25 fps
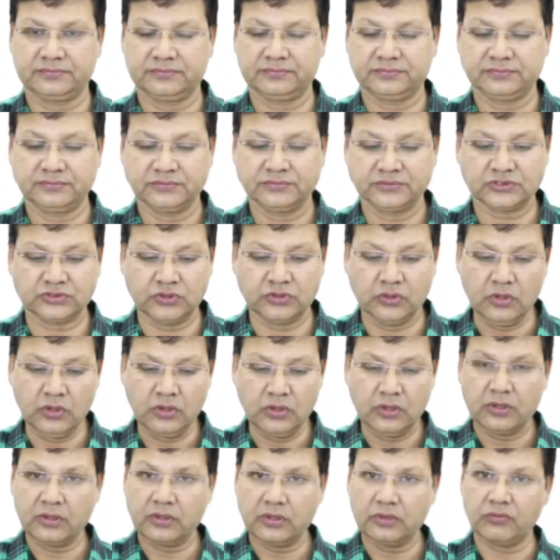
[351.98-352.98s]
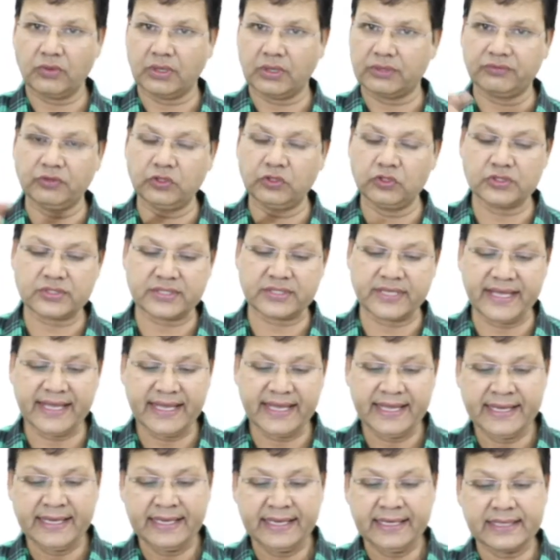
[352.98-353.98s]
So, what will you
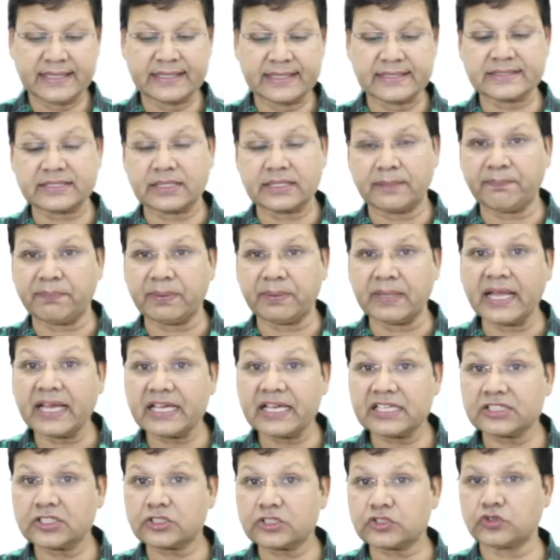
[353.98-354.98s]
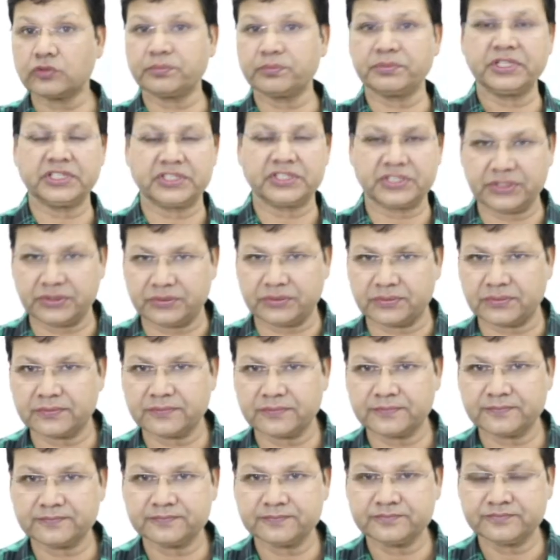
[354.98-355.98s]
say? It's a pleasure to meet you.
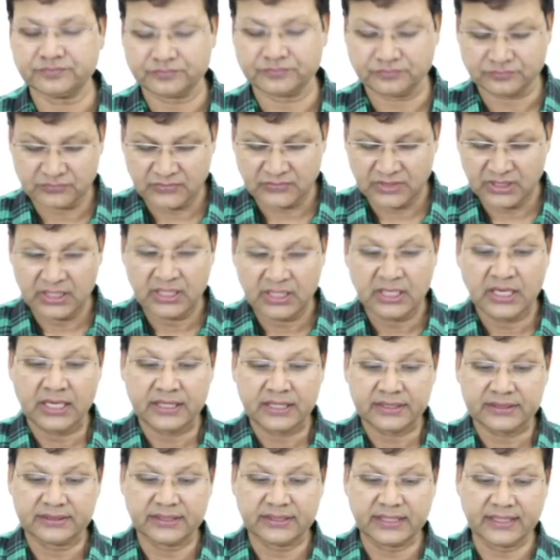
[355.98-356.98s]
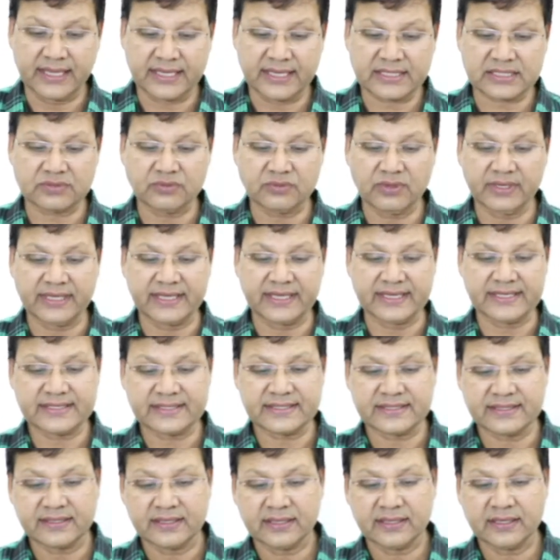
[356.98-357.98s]
The next one
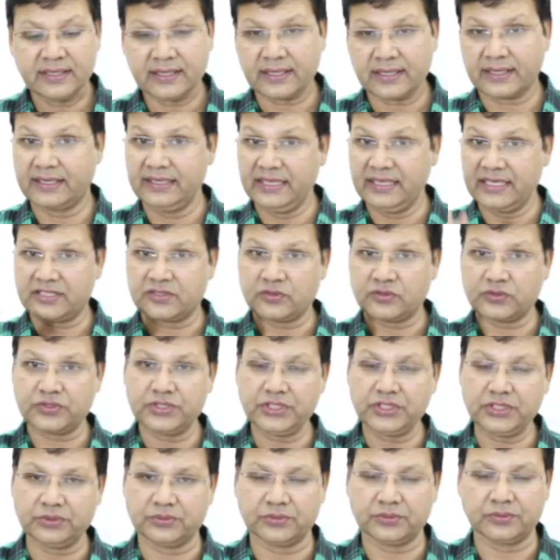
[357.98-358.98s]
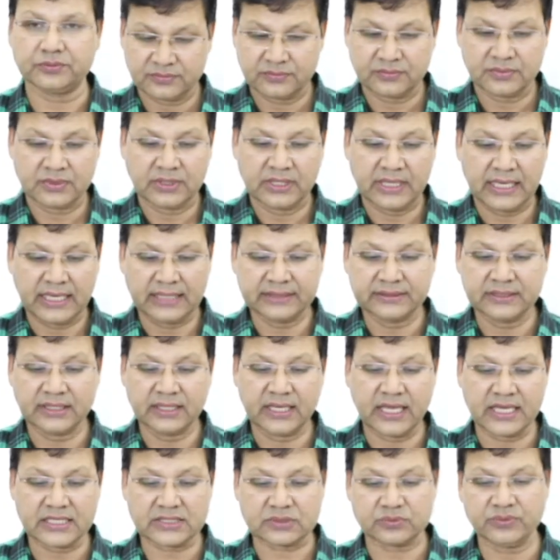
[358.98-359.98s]
is glad to see you. And the
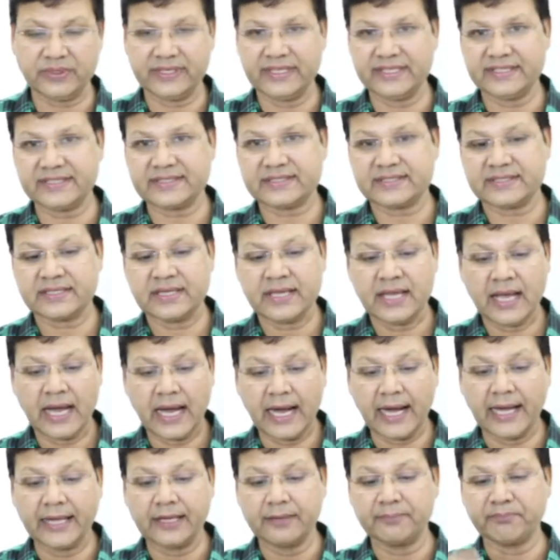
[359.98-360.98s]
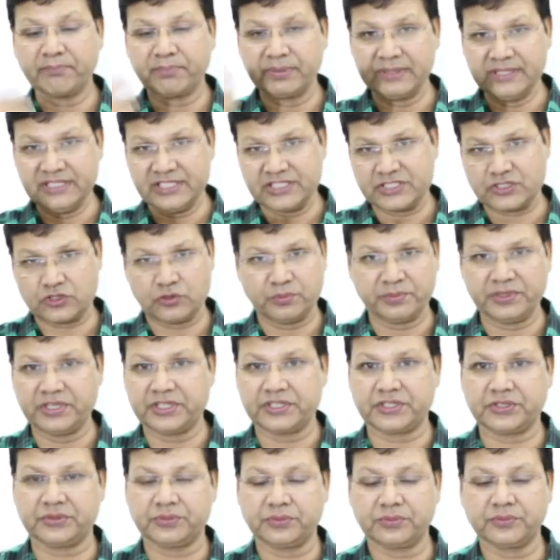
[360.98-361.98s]
last one is I am pleased to
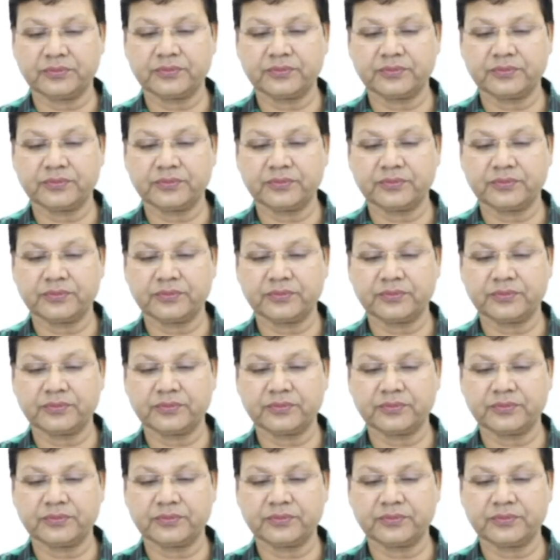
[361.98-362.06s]
meet you.